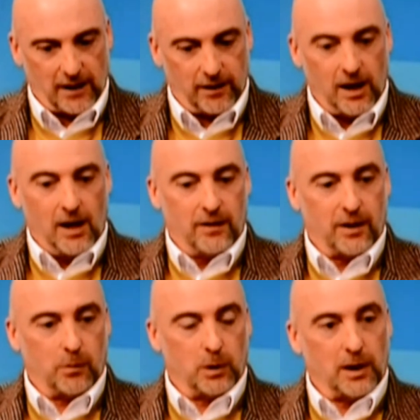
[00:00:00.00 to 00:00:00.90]
together
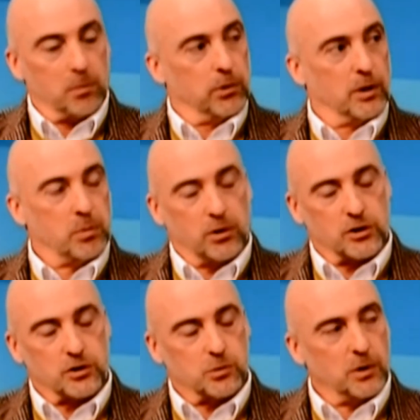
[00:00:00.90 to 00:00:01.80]
that will employ
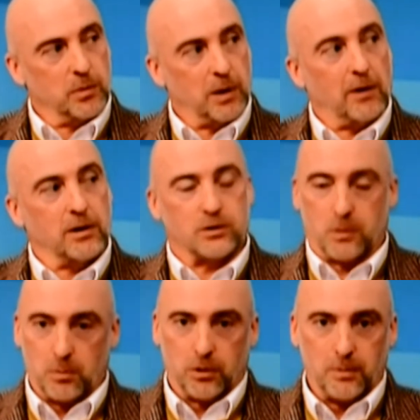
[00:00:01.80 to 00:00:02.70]
persons with barriers
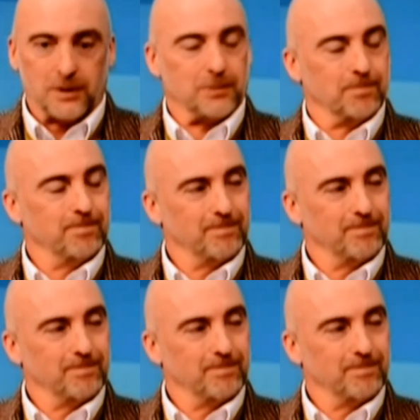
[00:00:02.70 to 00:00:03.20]
to employment.